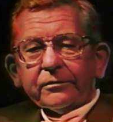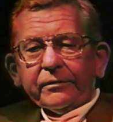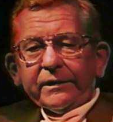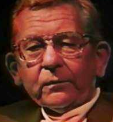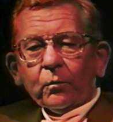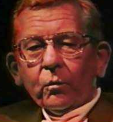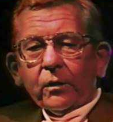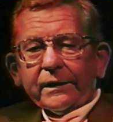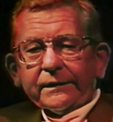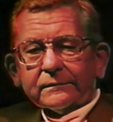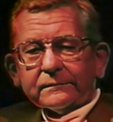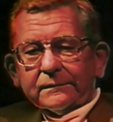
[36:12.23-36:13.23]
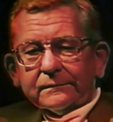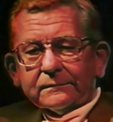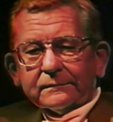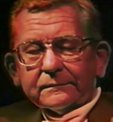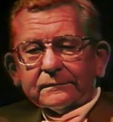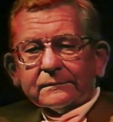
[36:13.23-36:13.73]
the Korean War
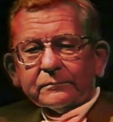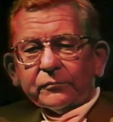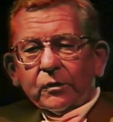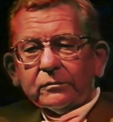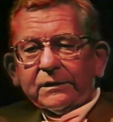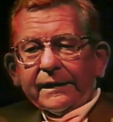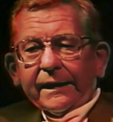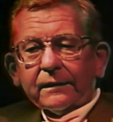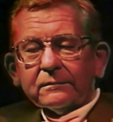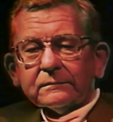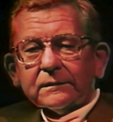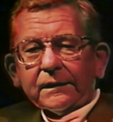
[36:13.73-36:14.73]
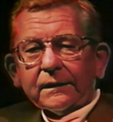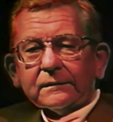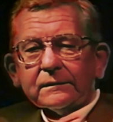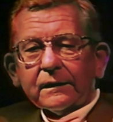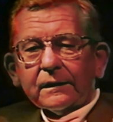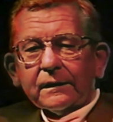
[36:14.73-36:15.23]
had broken out,
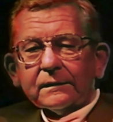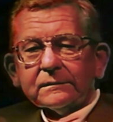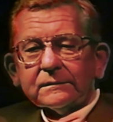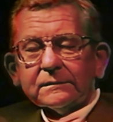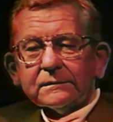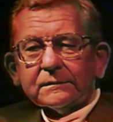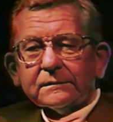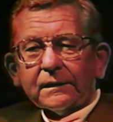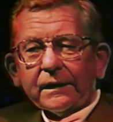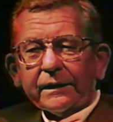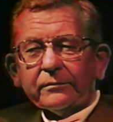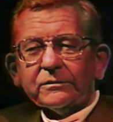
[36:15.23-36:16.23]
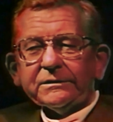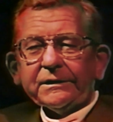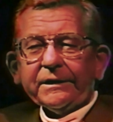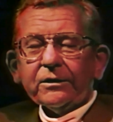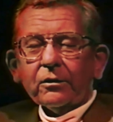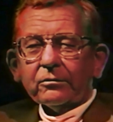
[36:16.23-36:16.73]
and
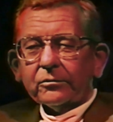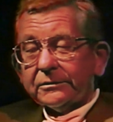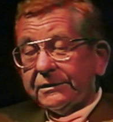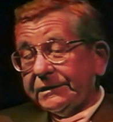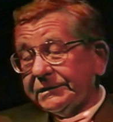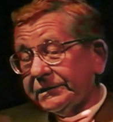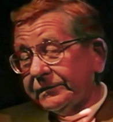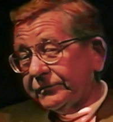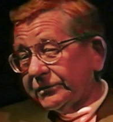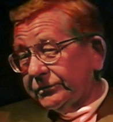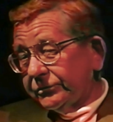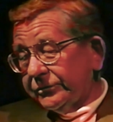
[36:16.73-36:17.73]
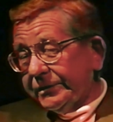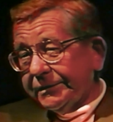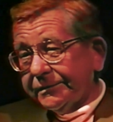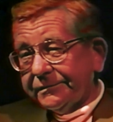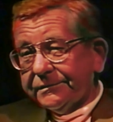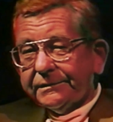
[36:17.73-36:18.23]
I was in the ROTC for
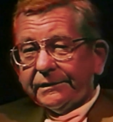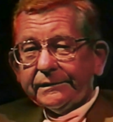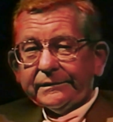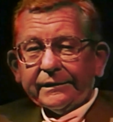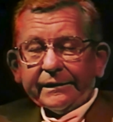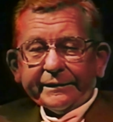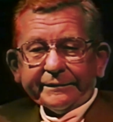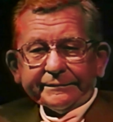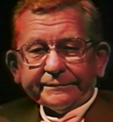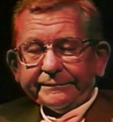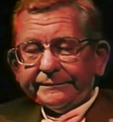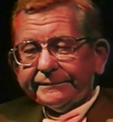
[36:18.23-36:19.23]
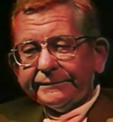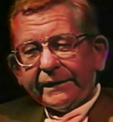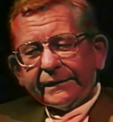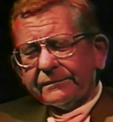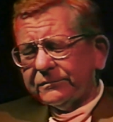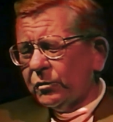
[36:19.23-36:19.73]
2 years, and
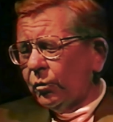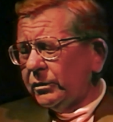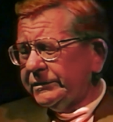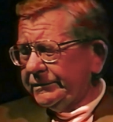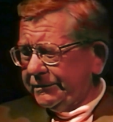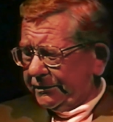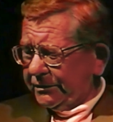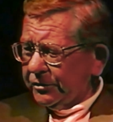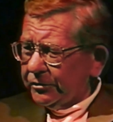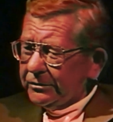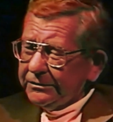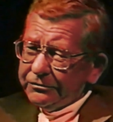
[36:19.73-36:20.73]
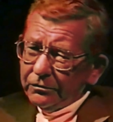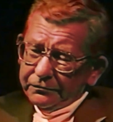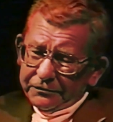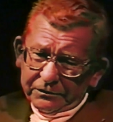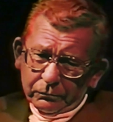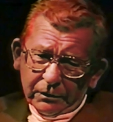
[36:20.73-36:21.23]
I had called into the
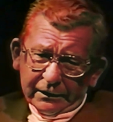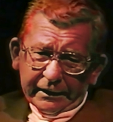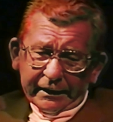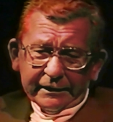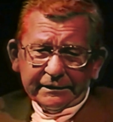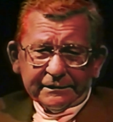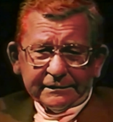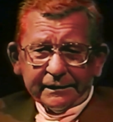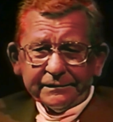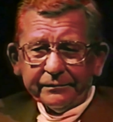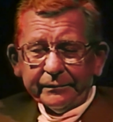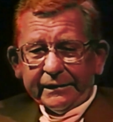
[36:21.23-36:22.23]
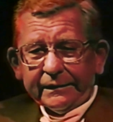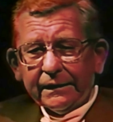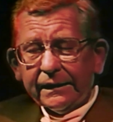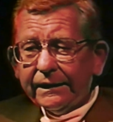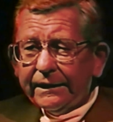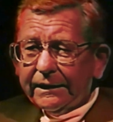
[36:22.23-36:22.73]
colonel's office one day, and he said to
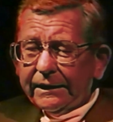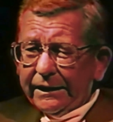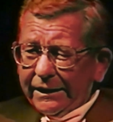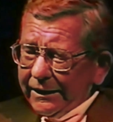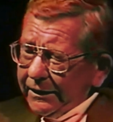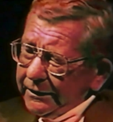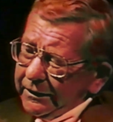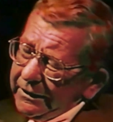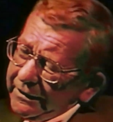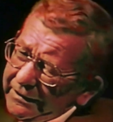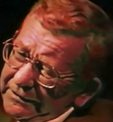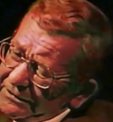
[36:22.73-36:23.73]
me, "I